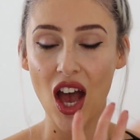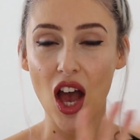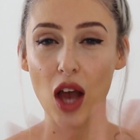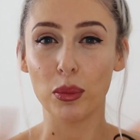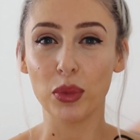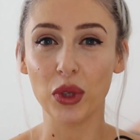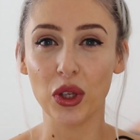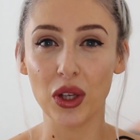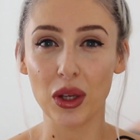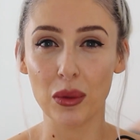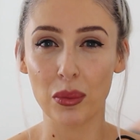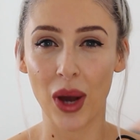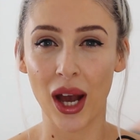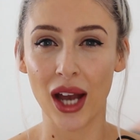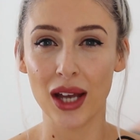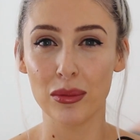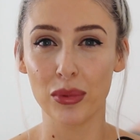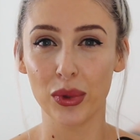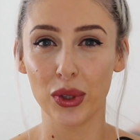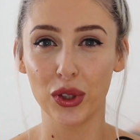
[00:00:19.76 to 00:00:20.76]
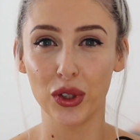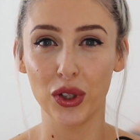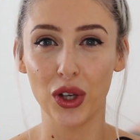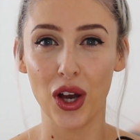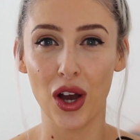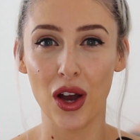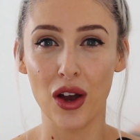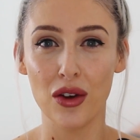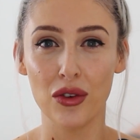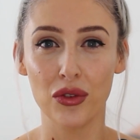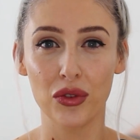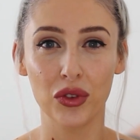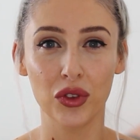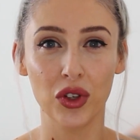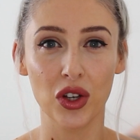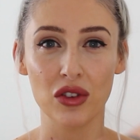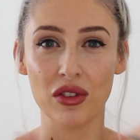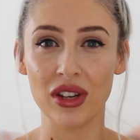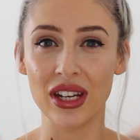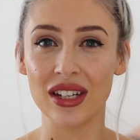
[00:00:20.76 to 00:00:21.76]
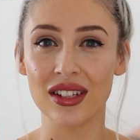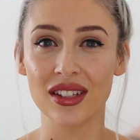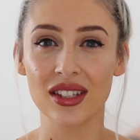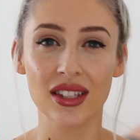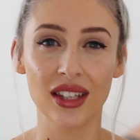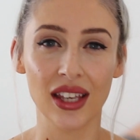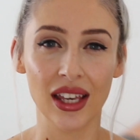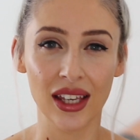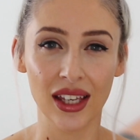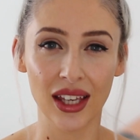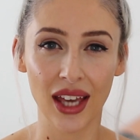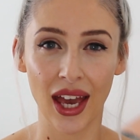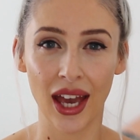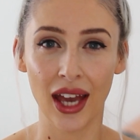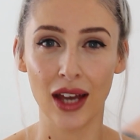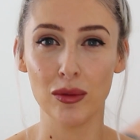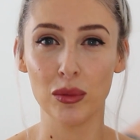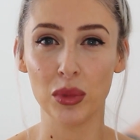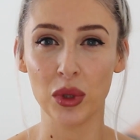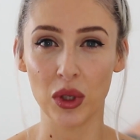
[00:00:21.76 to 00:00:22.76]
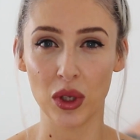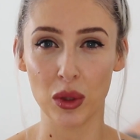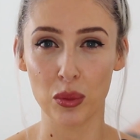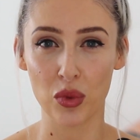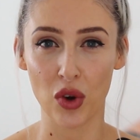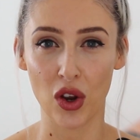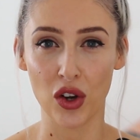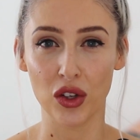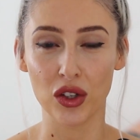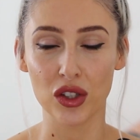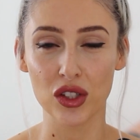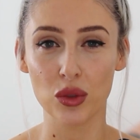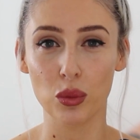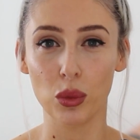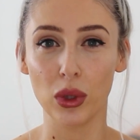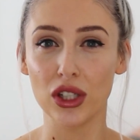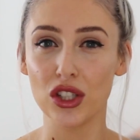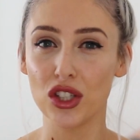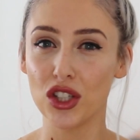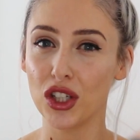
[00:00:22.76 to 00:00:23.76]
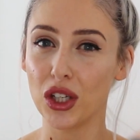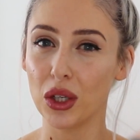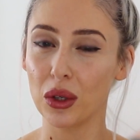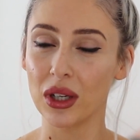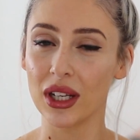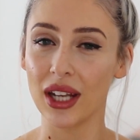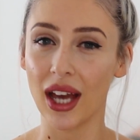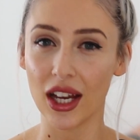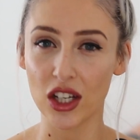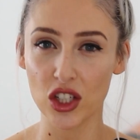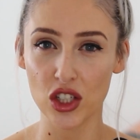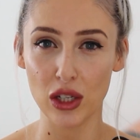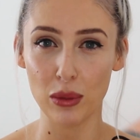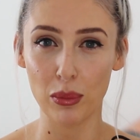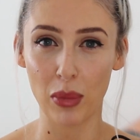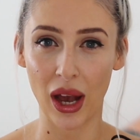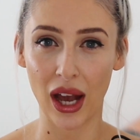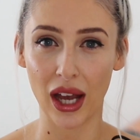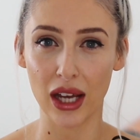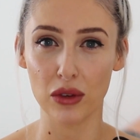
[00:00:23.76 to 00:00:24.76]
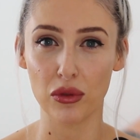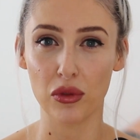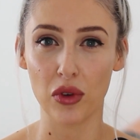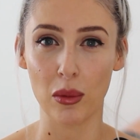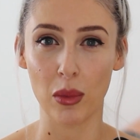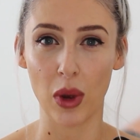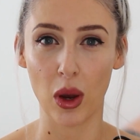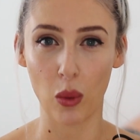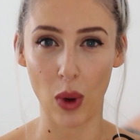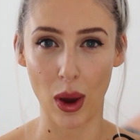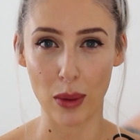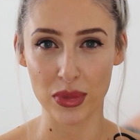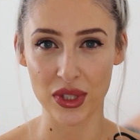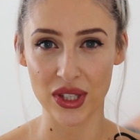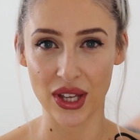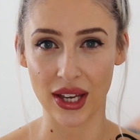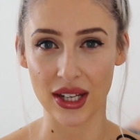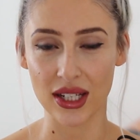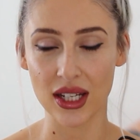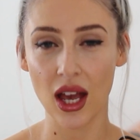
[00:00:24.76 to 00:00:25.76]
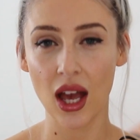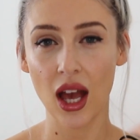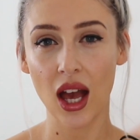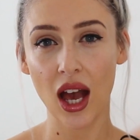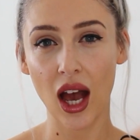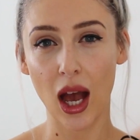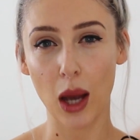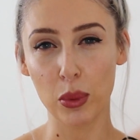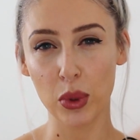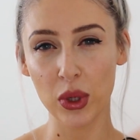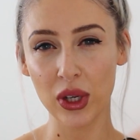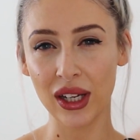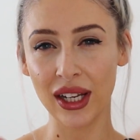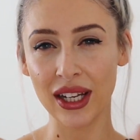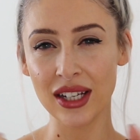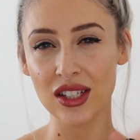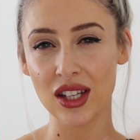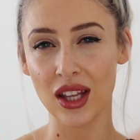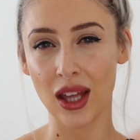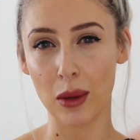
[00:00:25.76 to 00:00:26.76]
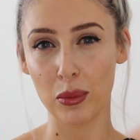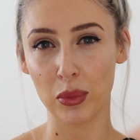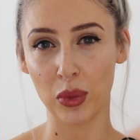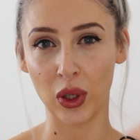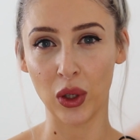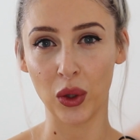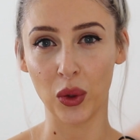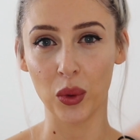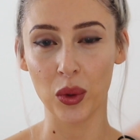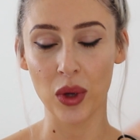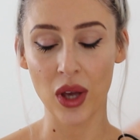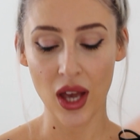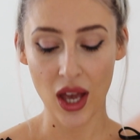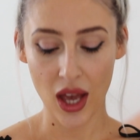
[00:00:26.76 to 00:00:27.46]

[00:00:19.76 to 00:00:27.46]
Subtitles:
a beauty bible of Korean skincare and beauty products, which you can actually buy from her website. I'll put a link to that below.